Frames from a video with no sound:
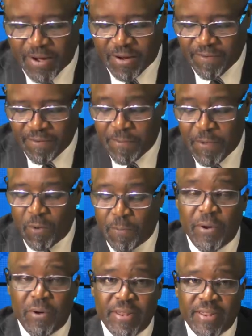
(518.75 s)
of
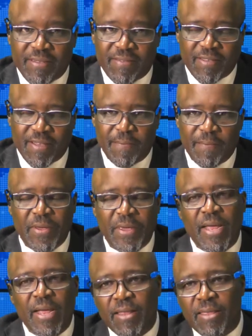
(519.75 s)
Ubuntism.
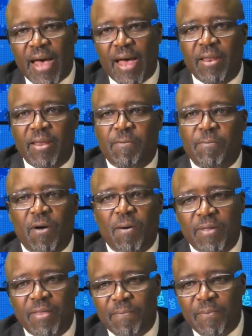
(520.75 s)
That is
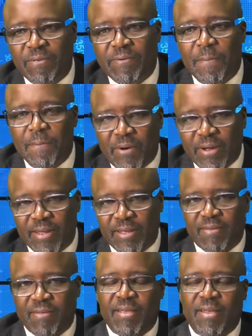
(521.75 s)
probably the most
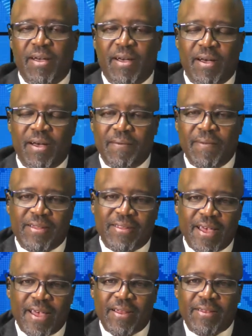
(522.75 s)
remotest
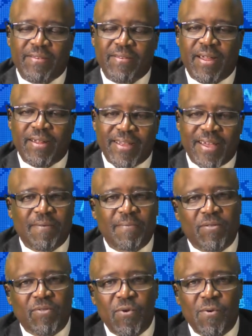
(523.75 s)

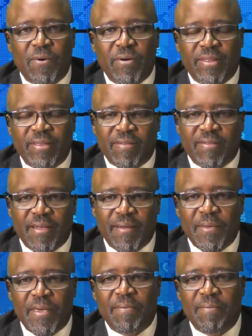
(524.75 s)
attachment to
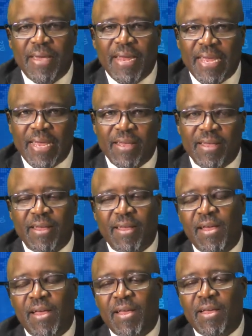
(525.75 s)
Ubuntism in meaning
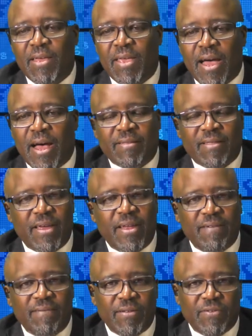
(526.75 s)
at the
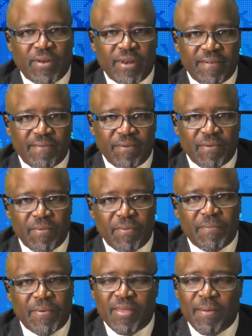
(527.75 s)
individual level.
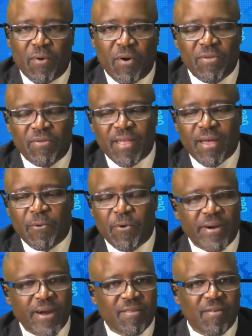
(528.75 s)
But the more you start
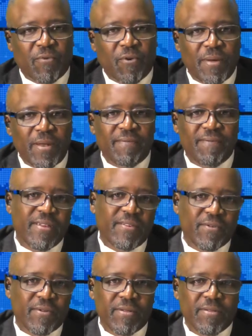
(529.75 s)
progressing from
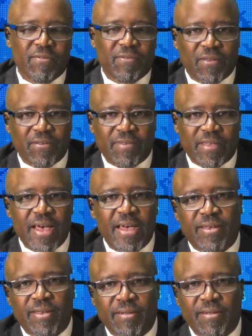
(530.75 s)
individual to
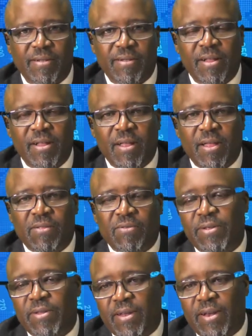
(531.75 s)
societal to
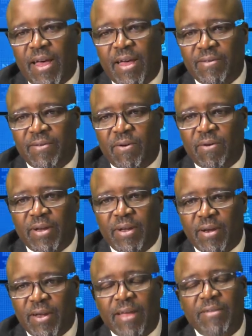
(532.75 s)
international,
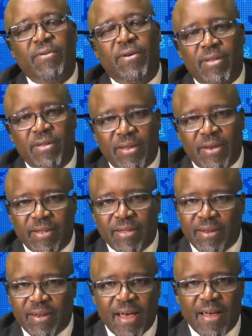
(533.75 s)
national, and then
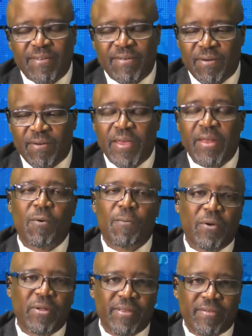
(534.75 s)
international, then
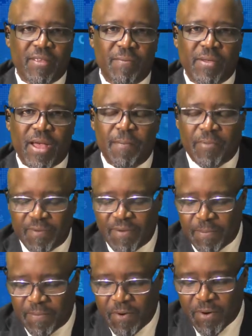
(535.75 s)
Ubuntism becomes
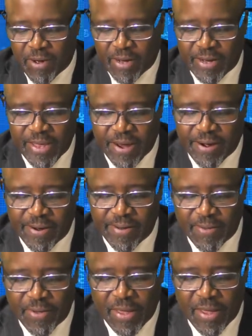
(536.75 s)
even more clearer.
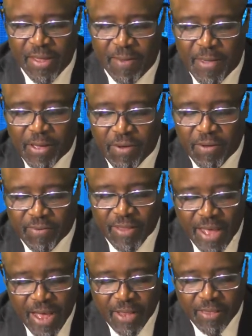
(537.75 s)
Because
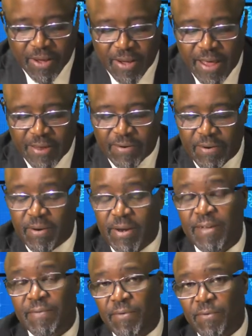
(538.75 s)
at the national
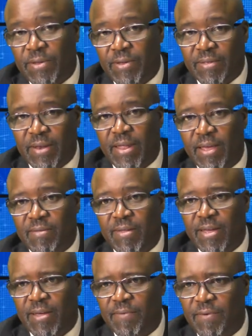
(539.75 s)
level, which is the next
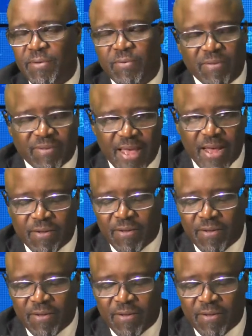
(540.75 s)
level, societal